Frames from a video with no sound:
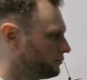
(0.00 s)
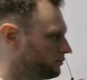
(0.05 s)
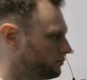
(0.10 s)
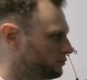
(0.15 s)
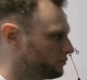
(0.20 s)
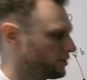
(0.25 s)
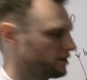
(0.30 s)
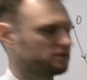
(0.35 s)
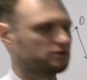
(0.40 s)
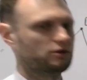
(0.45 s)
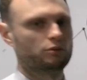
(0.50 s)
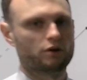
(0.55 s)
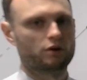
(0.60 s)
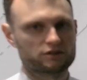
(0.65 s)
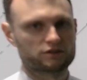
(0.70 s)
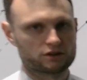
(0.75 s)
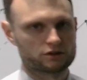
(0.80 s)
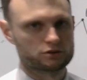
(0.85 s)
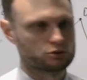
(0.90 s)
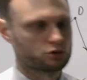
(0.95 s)
that's not what I was
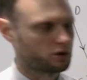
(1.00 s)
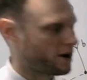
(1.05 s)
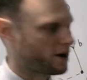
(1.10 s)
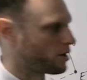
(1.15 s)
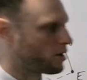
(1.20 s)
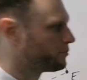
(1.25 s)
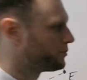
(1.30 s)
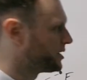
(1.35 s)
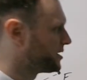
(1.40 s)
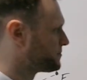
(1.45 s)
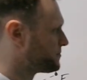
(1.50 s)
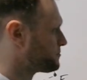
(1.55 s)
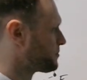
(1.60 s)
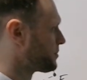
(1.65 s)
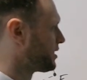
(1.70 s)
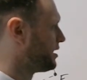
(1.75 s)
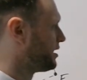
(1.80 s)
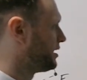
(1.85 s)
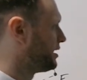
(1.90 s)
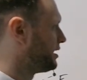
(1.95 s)
going to talk about, but
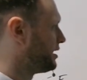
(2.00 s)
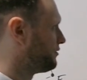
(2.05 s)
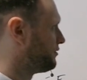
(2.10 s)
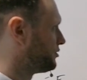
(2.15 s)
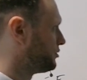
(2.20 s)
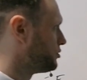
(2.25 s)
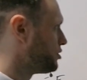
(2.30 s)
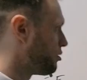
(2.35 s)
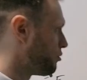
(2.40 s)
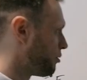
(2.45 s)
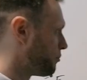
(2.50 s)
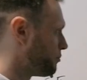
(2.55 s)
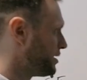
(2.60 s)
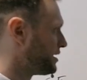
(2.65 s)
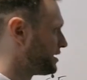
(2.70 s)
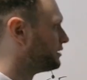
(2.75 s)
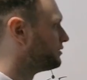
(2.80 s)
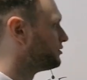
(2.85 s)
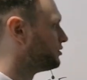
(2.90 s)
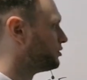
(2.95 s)
if you know what B
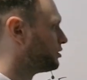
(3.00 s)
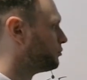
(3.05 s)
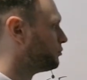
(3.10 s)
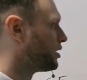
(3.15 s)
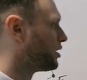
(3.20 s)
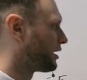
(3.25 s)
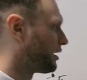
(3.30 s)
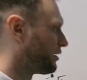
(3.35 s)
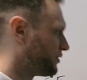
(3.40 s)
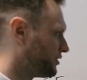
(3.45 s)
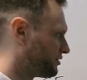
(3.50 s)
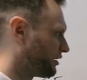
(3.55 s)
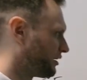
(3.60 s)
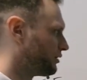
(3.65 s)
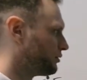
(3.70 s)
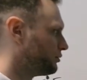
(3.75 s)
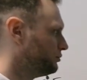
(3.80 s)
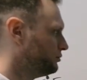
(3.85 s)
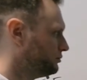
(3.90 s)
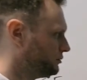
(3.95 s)
is, you can work out this
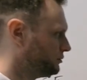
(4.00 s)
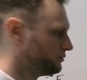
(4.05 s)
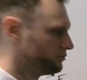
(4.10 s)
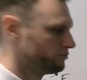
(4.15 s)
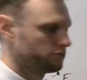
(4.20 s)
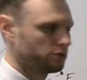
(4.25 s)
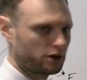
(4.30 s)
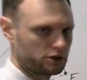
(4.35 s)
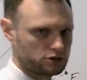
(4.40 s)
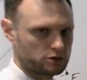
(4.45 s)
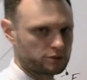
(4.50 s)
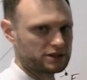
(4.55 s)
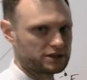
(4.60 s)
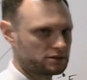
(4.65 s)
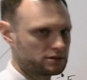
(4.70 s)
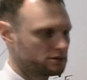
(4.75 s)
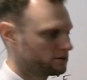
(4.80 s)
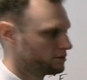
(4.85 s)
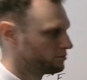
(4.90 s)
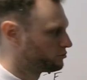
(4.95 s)
angle by doing
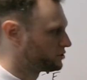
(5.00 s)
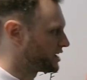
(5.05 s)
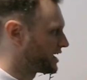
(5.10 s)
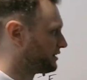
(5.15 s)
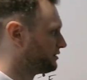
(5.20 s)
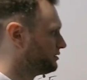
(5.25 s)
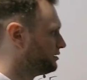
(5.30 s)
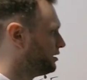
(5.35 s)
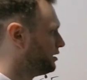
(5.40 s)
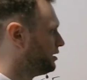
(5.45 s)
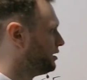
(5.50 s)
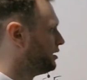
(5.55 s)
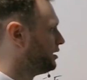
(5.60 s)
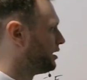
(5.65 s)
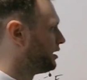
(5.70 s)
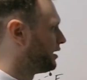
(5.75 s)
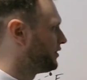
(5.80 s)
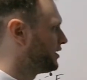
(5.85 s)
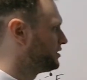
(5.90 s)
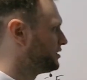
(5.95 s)
tan,
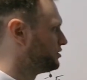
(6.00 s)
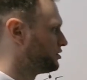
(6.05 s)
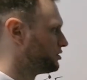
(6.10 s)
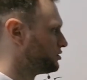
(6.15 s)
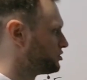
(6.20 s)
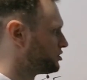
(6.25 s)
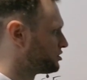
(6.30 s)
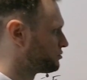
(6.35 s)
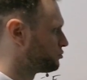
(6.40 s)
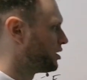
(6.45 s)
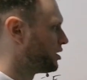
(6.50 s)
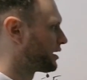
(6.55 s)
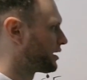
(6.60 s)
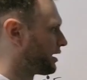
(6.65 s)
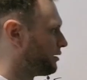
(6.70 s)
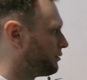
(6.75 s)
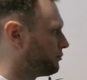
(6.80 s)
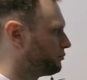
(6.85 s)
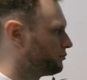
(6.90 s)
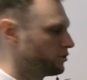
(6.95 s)
and then you can just work
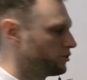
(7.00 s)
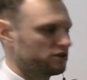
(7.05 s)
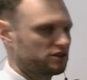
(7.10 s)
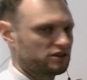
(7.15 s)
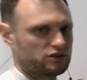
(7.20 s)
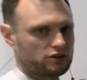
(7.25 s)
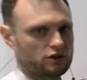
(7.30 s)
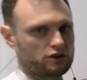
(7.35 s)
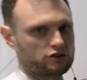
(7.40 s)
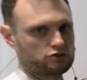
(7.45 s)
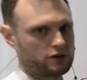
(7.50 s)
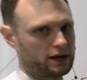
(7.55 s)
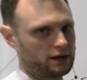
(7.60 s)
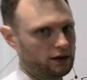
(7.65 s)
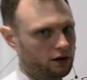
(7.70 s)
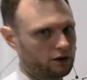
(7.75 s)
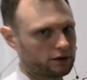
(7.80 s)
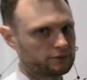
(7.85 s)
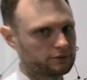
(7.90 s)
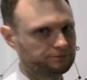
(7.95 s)
out, because it's on a straight
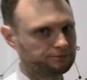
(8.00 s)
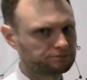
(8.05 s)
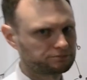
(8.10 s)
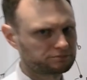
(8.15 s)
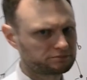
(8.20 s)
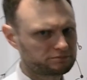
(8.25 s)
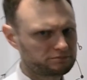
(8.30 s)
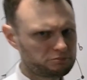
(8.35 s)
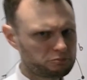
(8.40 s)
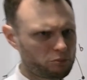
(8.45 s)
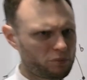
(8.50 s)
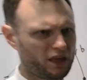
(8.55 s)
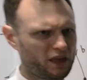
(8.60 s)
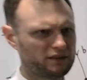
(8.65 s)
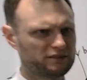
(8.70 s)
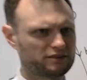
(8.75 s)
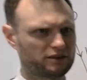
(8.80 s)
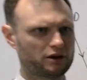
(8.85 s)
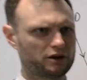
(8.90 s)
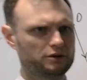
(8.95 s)
line.
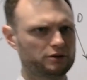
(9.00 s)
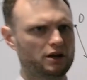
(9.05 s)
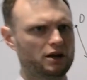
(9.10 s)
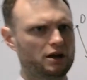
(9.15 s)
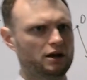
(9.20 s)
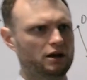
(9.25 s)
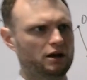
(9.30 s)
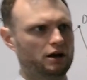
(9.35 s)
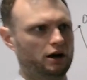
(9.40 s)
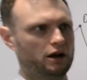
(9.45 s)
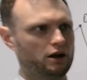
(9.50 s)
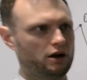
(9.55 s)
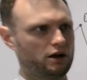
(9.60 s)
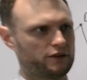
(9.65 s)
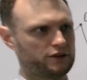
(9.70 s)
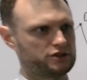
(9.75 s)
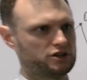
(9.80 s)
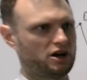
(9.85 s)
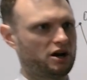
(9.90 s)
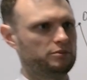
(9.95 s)
So a lot of
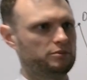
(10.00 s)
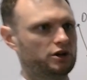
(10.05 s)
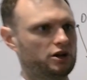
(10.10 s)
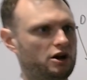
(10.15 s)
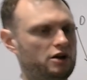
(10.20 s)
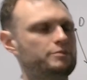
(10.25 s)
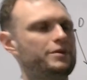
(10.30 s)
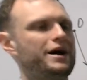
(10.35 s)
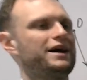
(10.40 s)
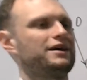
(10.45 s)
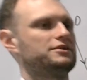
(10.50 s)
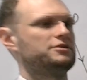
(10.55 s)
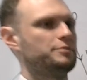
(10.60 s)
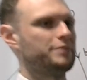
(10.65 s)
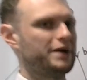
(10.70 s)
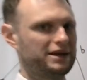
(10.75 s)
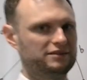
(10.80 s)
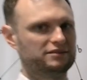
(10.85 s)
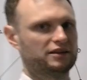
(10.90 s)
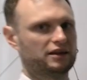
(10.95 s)
the time you're going back to
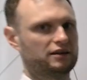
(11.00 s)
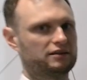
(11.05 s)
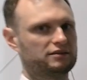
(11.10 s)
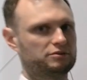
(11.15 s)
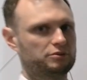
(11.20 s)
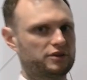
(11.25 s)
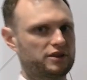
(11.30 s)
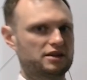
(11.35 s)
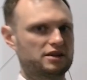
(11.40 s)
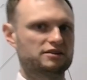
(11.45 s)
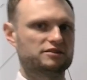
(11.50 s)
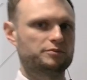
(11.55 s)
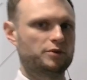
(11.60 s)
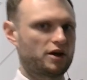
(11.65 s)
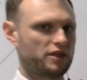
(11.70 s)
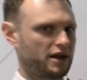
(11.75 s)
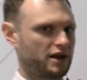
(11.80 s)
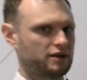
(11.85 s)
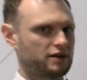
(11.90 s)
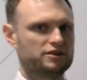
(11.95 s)
basics with these
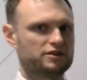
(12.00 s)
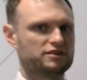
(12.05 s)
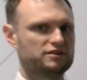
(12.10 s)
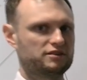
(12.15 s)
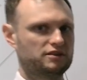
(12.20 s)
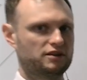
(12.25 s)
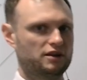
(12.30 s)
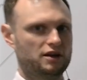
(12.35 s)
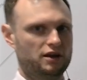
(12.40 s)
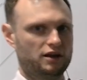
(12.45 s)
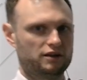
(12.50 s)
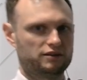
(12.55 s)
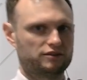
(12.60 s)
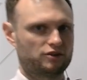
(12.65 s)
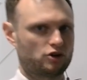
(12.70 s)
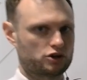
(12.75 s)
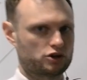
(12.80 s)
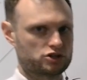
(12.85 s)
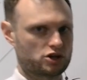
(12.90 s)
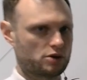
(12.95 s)
Pythagoras,
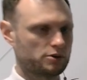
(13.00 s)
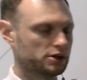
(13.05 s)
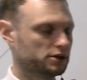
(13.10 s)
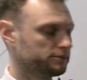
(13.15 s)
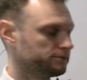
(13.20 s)
SOHCAHTOA.